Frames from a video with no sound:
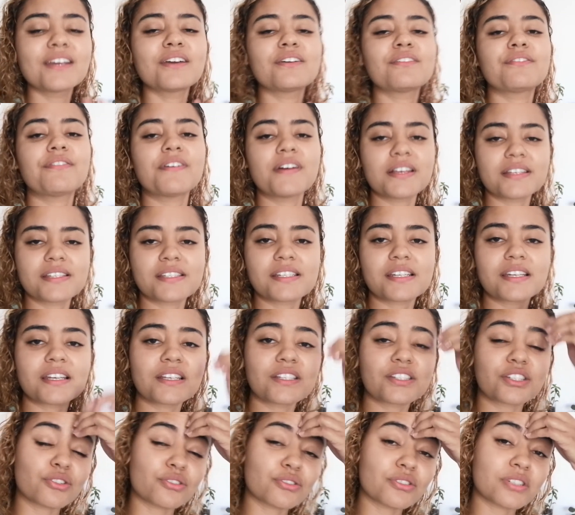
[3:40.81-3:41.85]
First year is
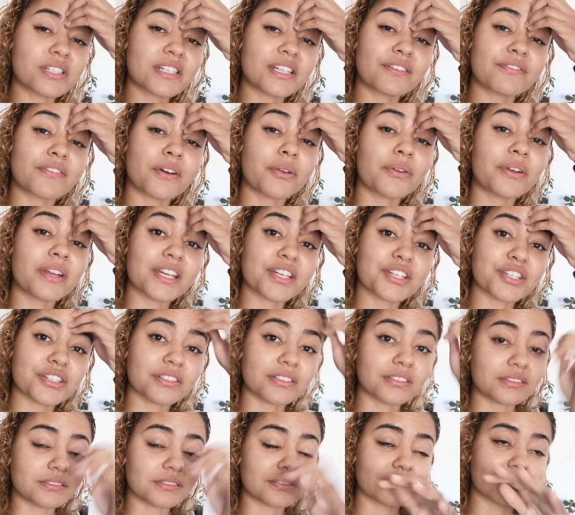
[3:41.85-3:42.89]
usually a
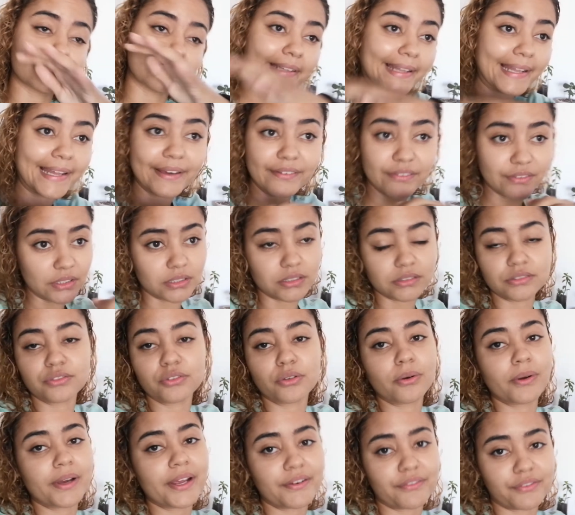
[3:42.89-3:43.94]
foundational level
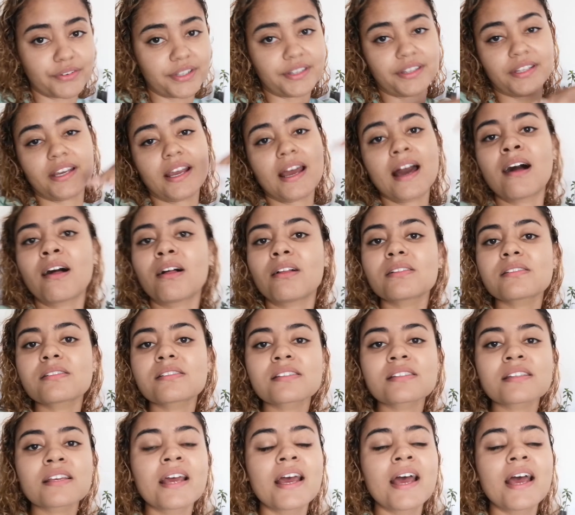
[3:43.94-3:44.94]
for everything else,